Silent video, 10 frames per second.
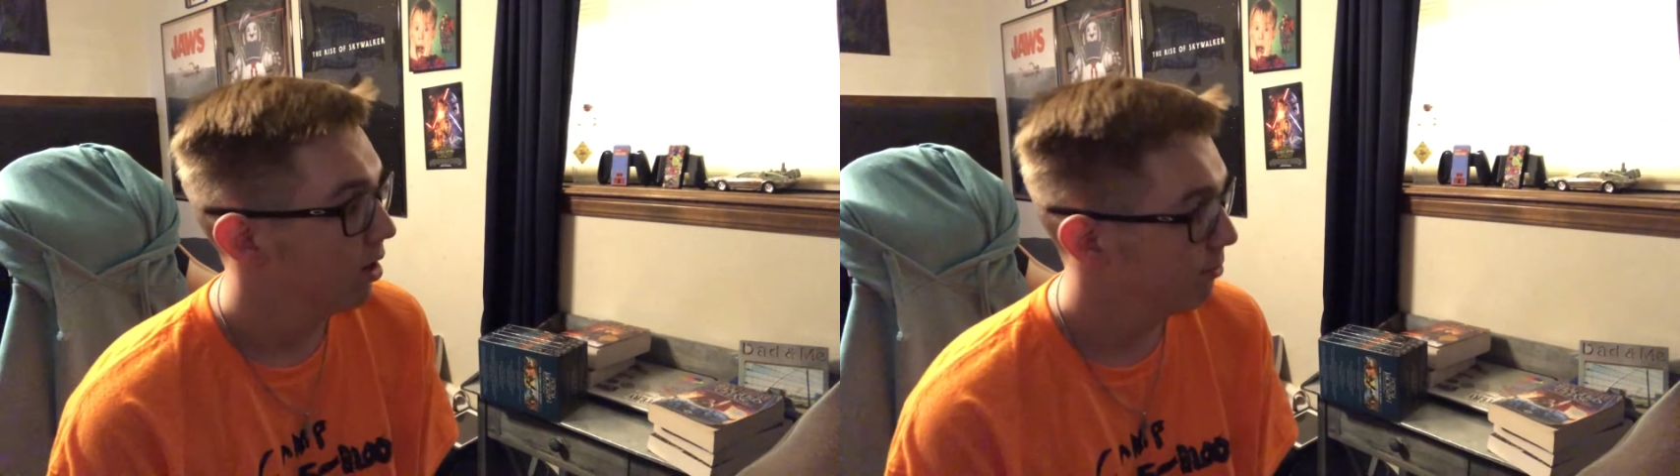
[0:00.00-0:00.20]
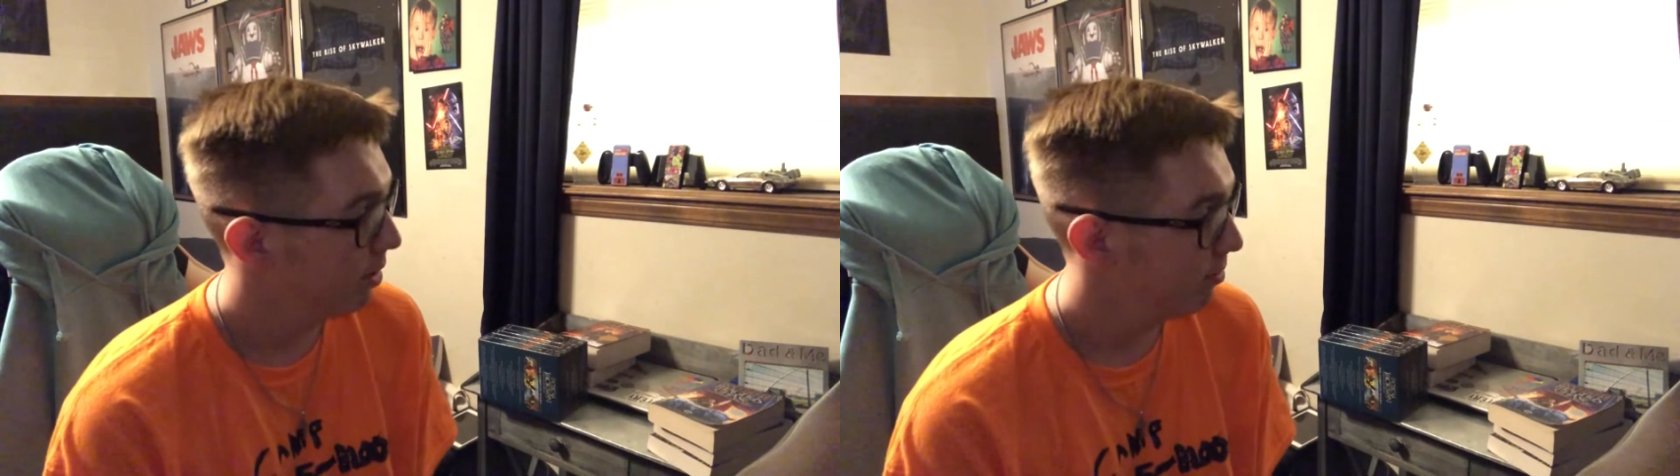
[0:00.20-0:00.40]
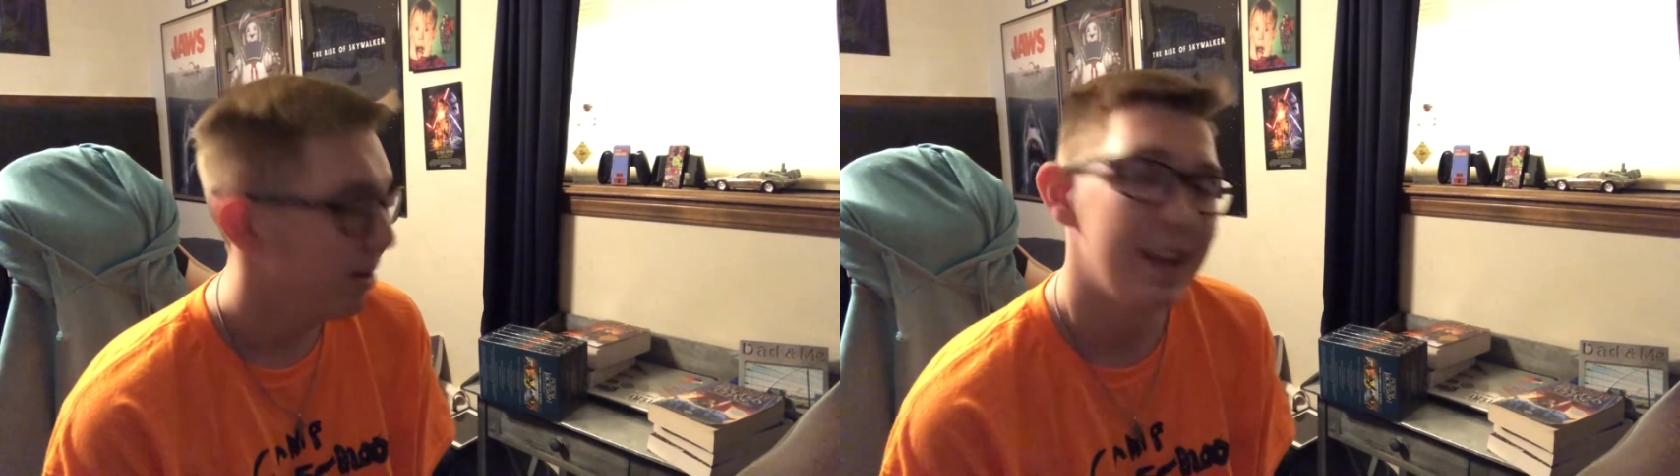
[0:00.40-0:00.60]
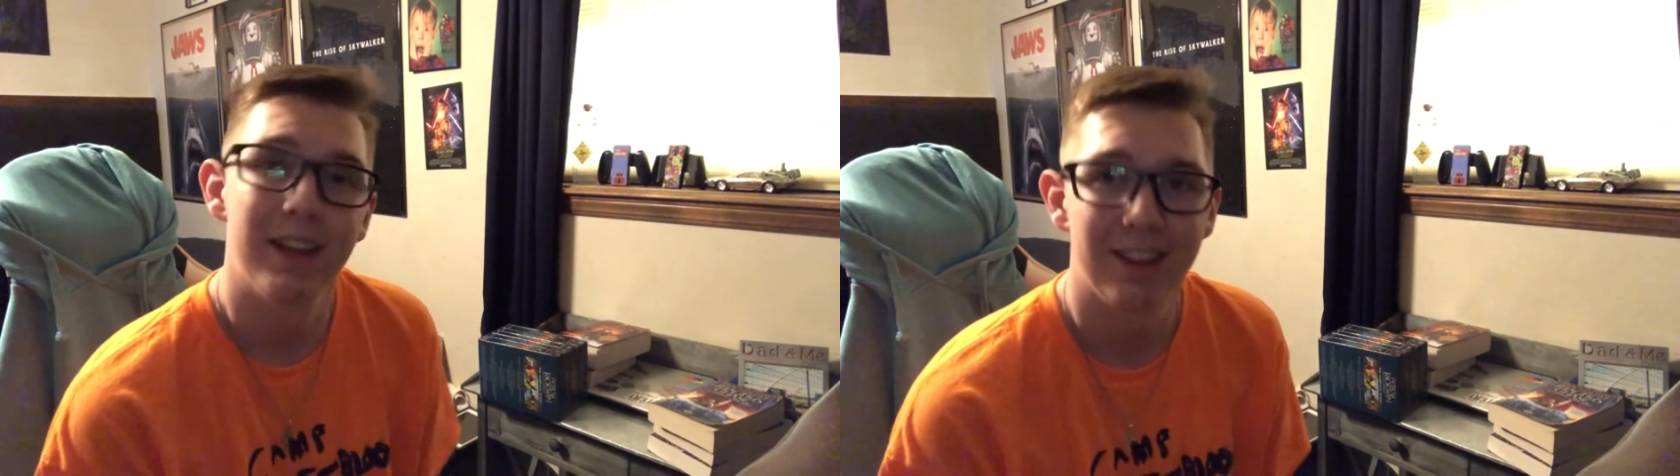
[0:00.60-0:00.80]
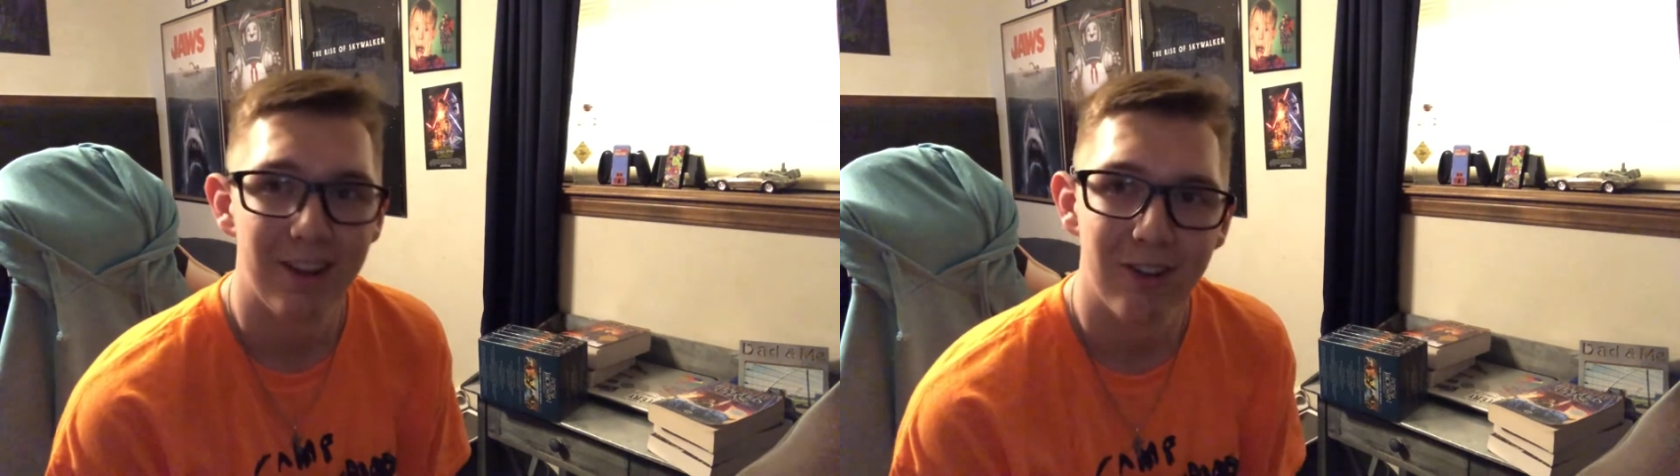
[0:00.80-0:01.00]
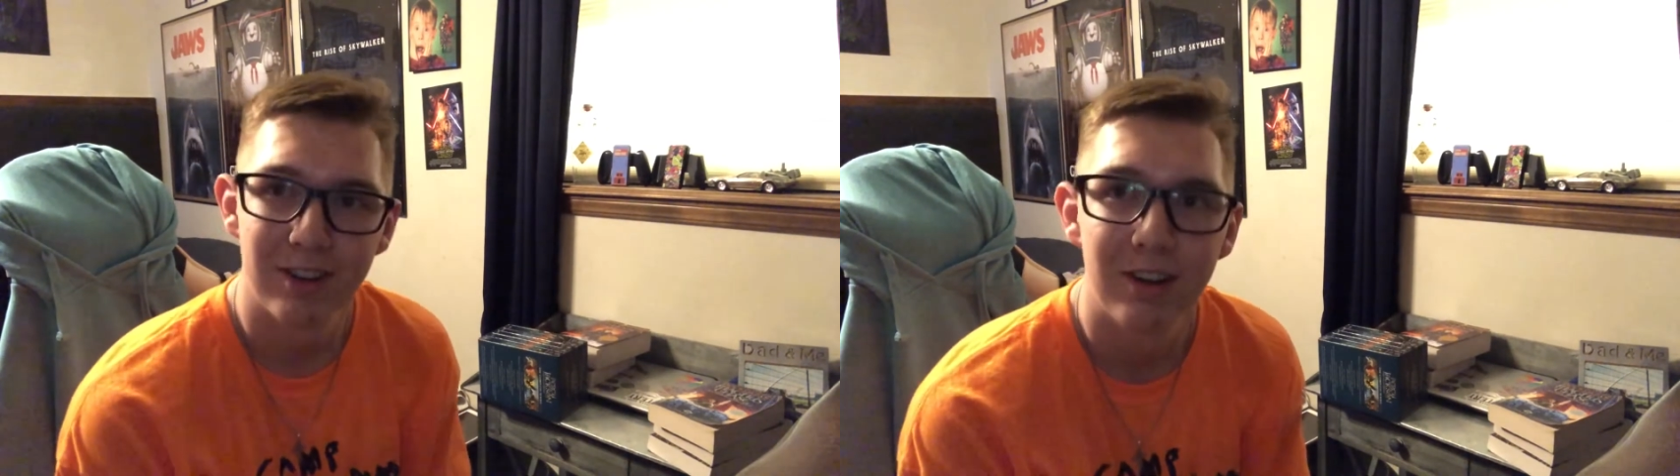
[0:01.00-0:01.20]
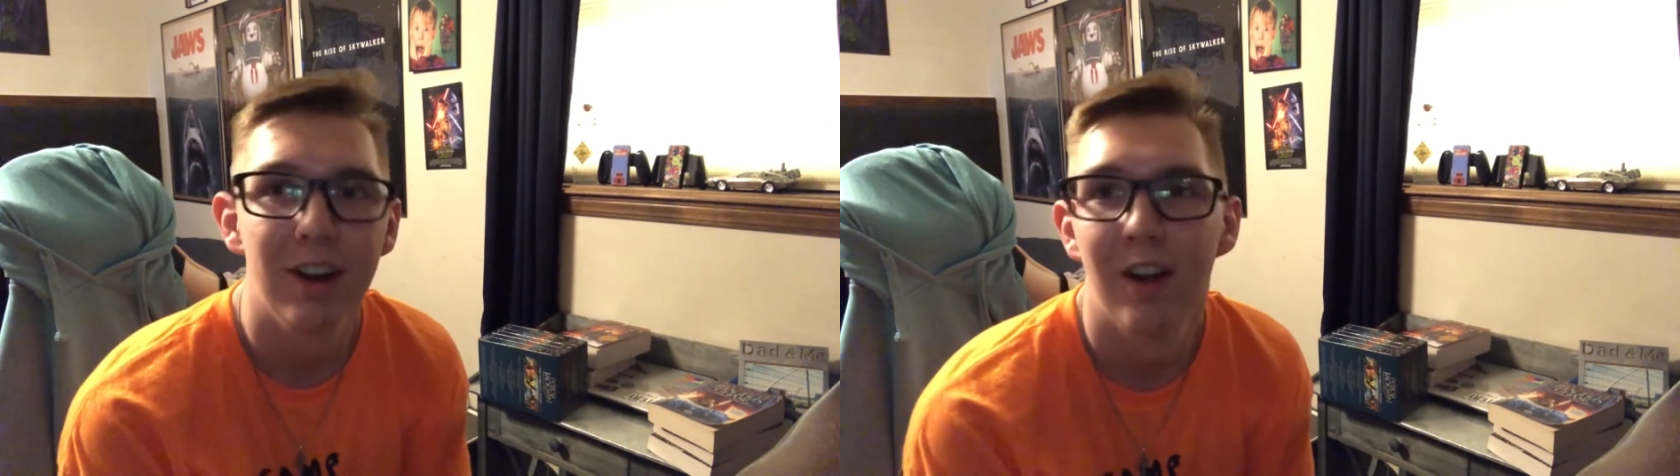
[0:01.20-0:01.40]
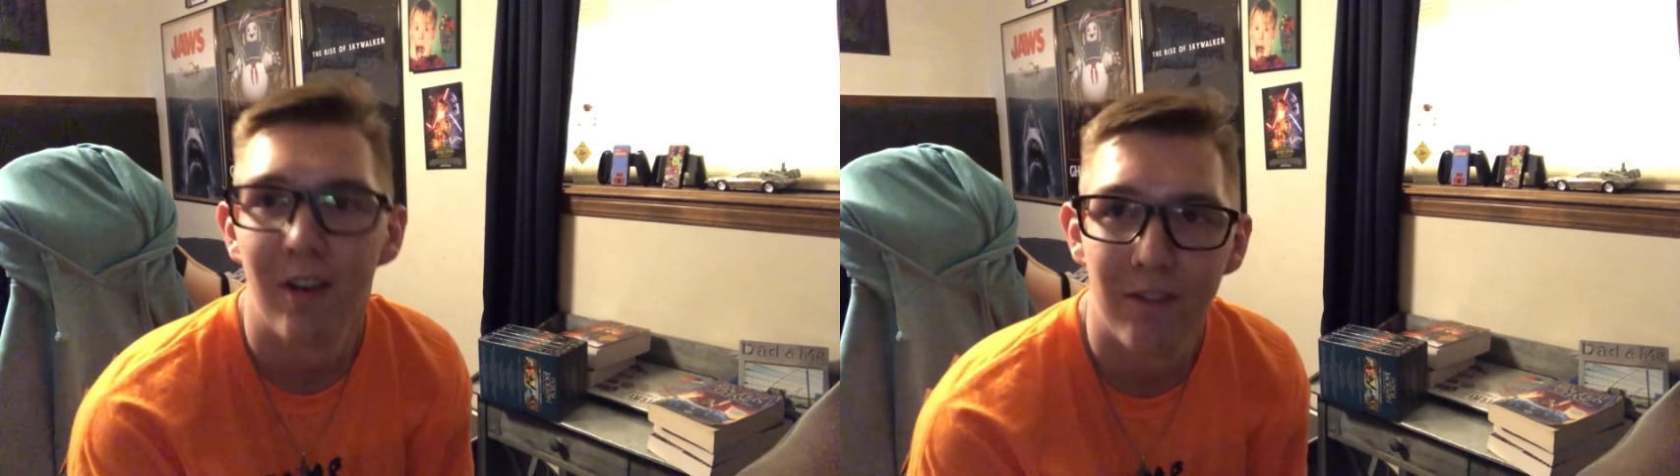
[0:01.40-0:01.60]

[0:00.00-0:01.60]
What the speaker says: But wait, there are